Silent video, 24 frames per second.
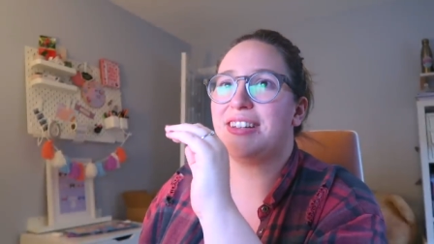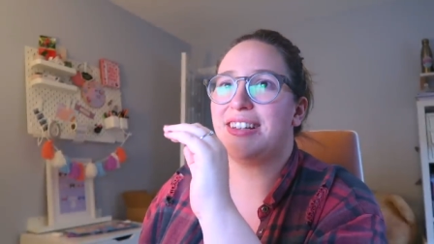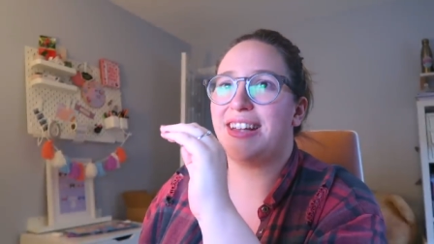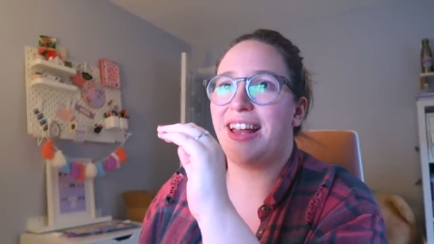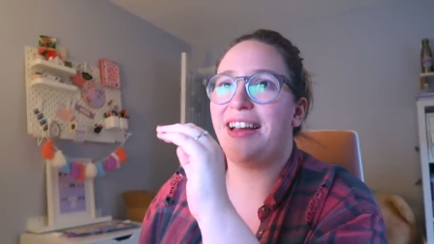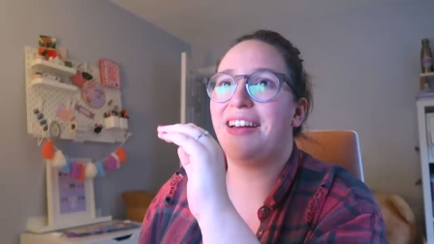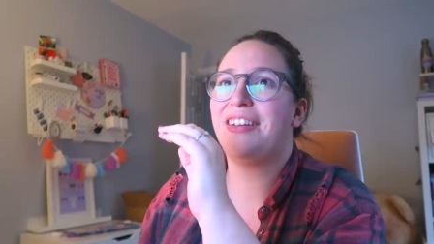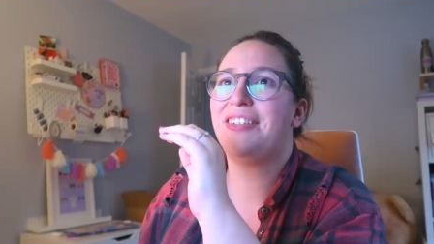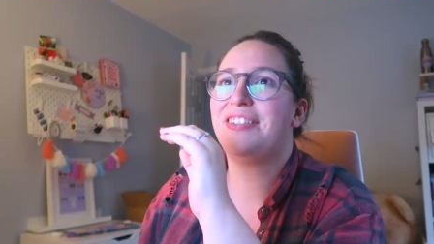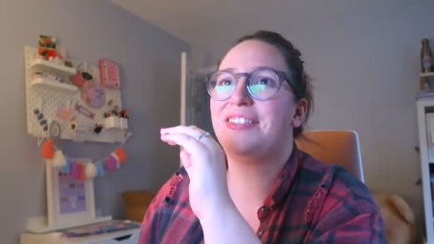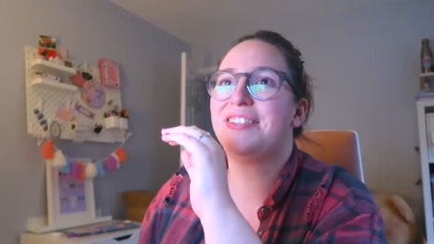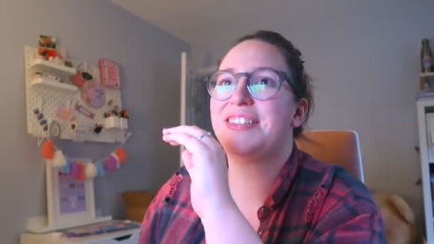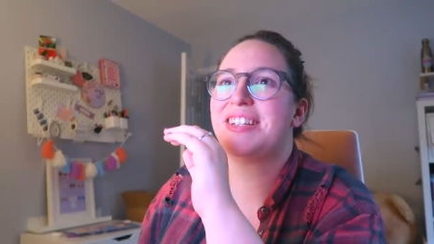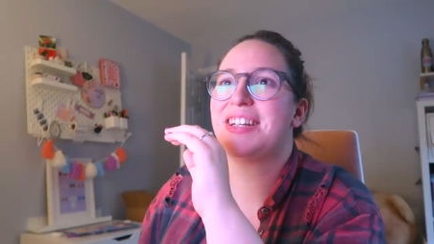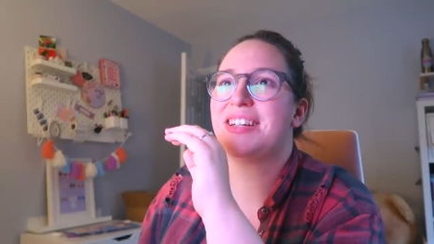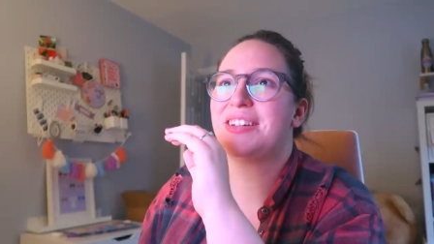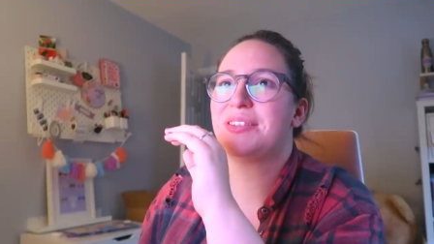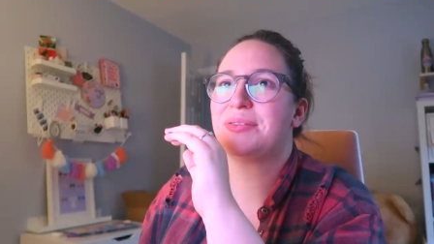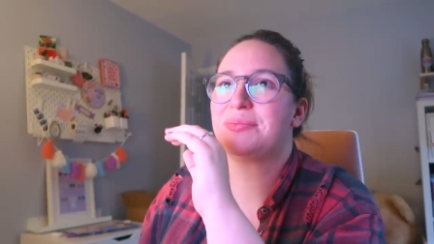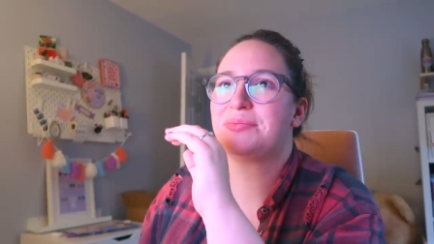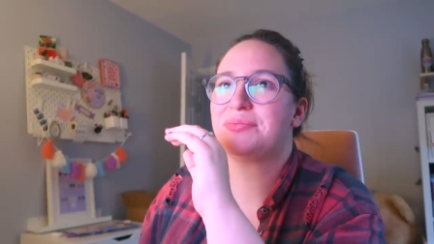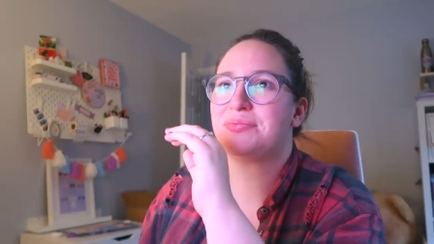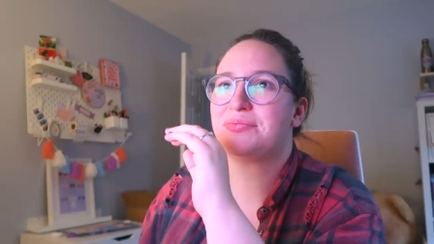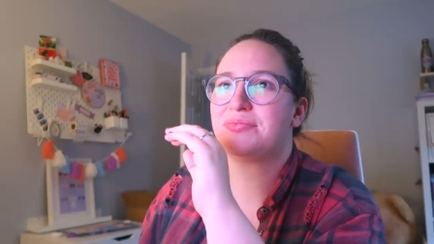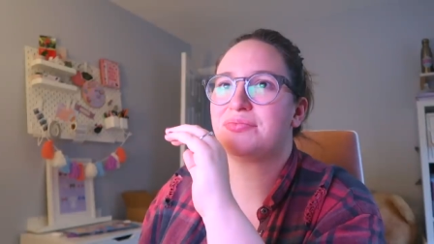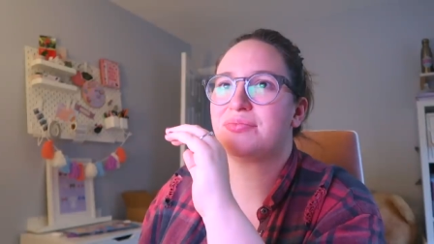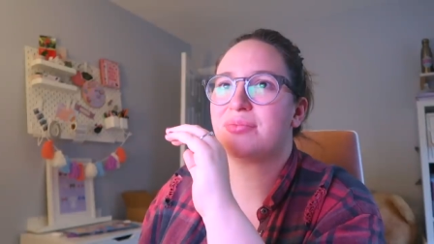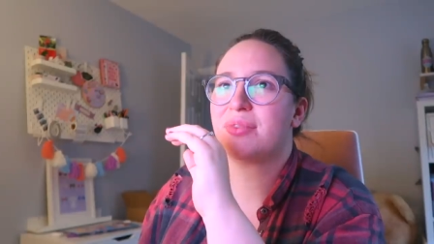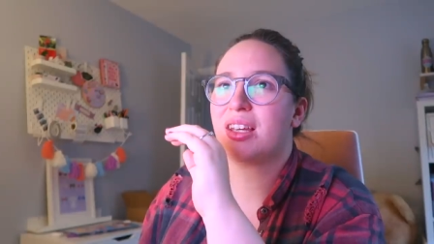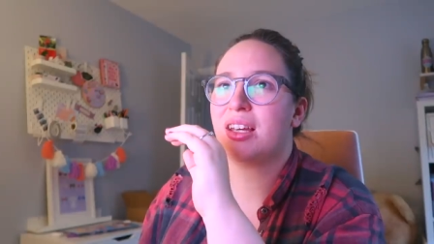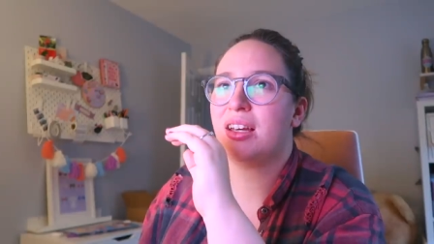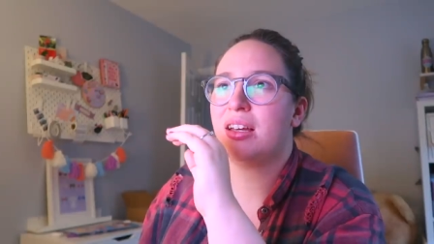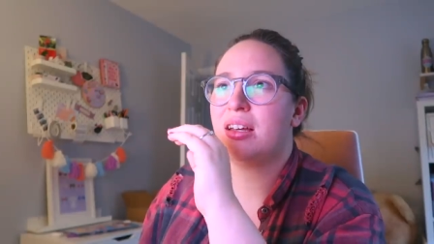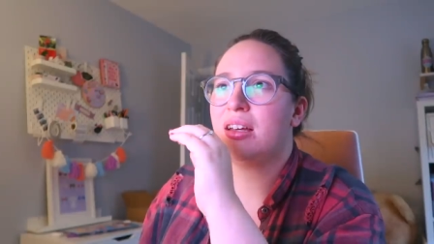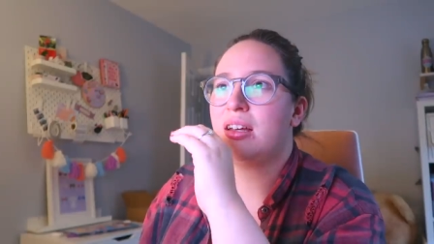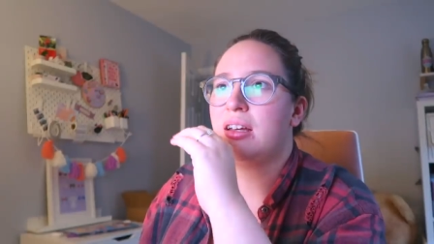left
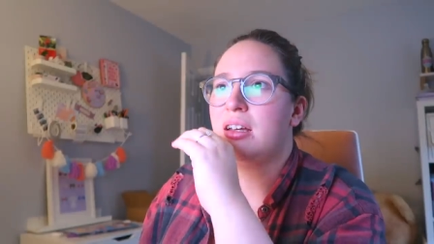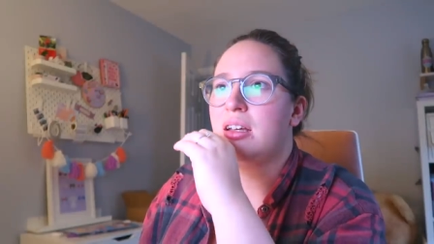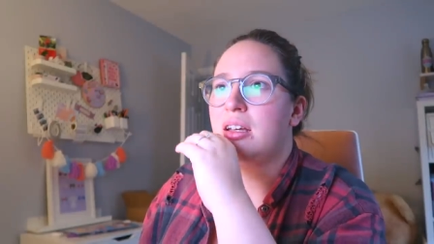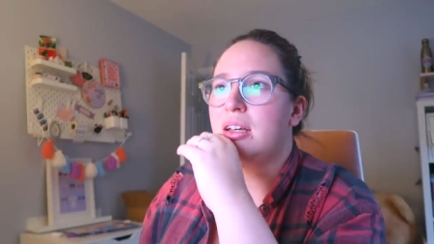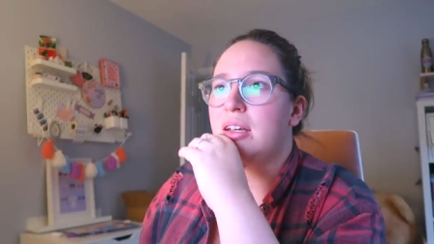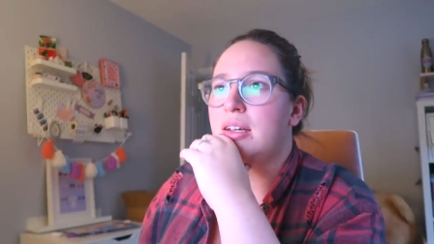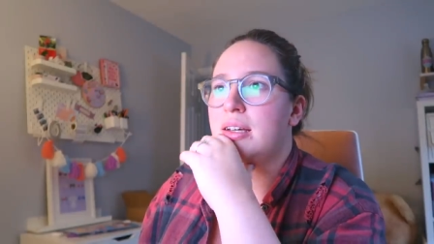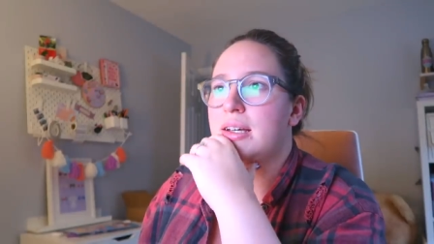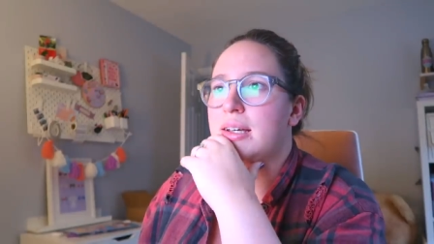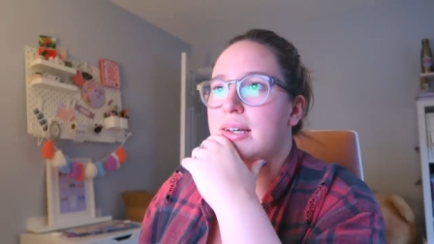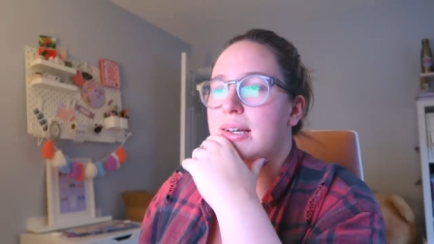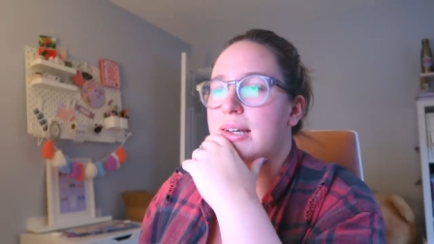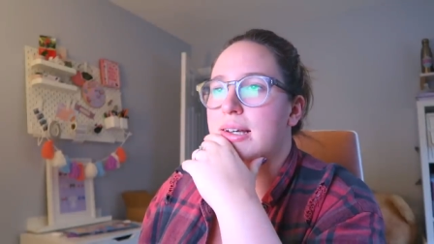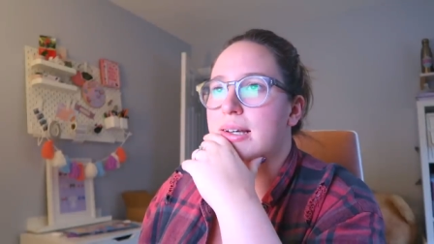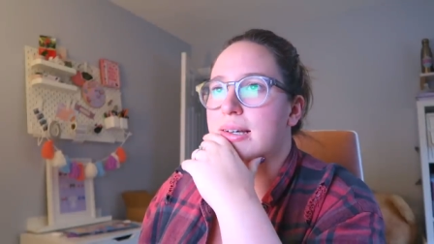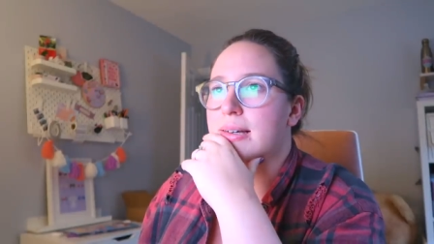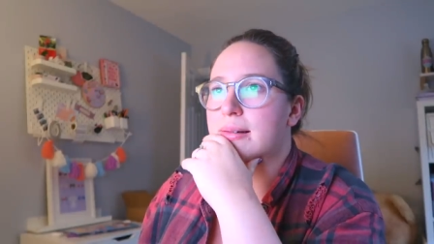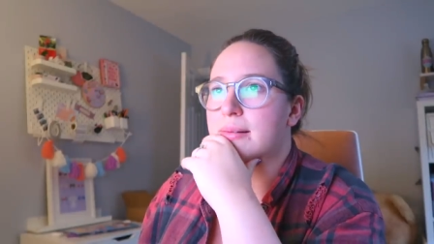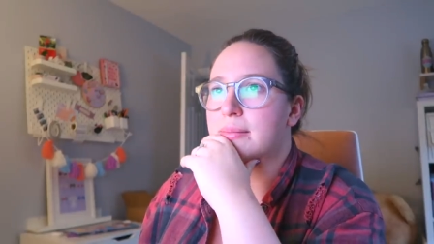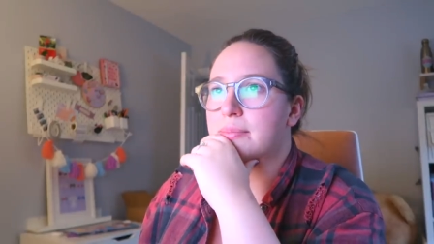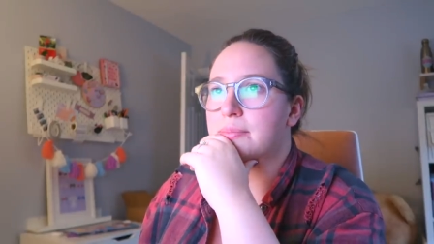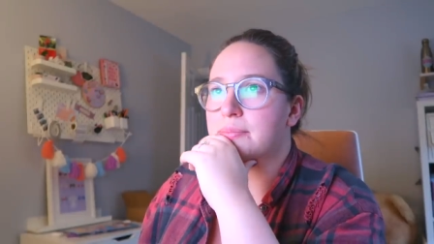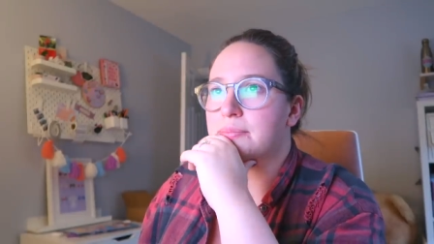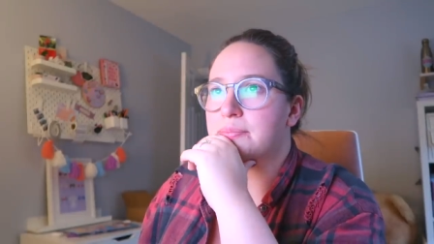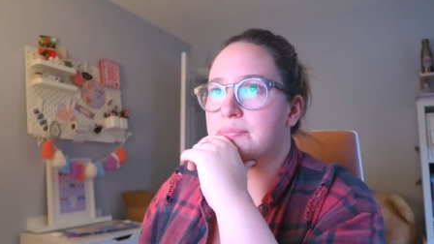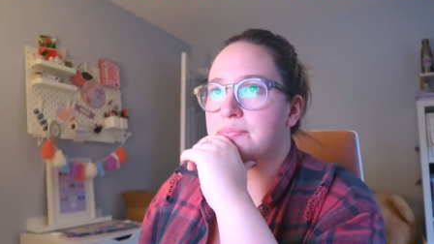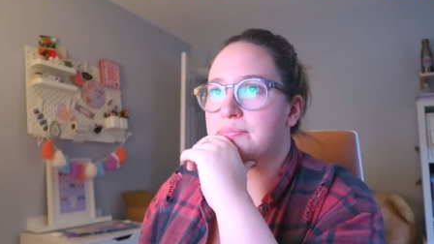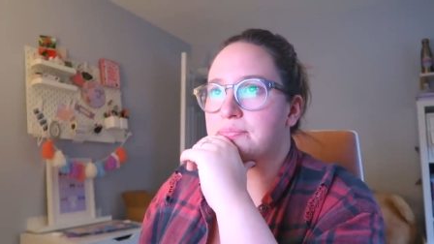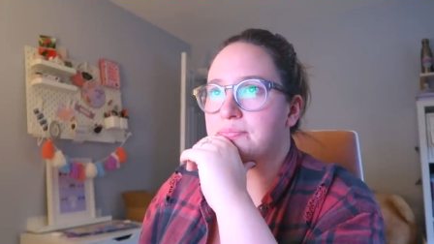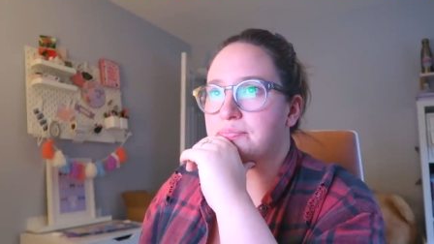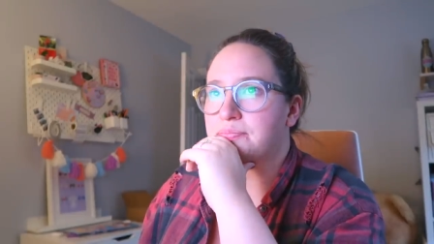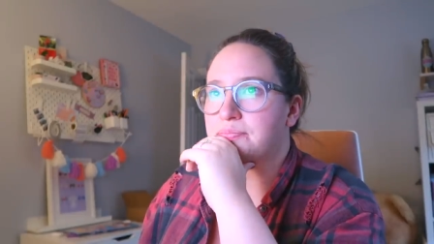um,